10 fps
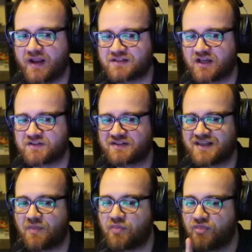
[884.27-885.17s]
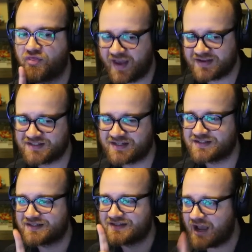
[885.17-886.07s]
It tells us that this
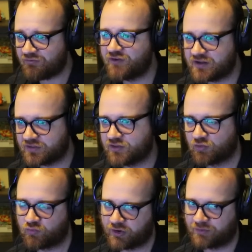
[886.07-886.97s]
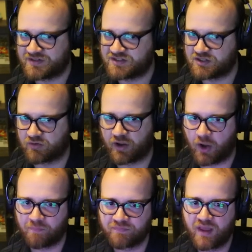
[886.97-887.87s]
is definitely the real
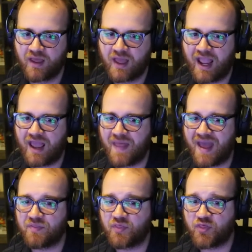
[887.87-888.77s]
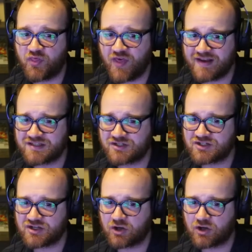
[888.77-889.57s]
Mysterio, and that this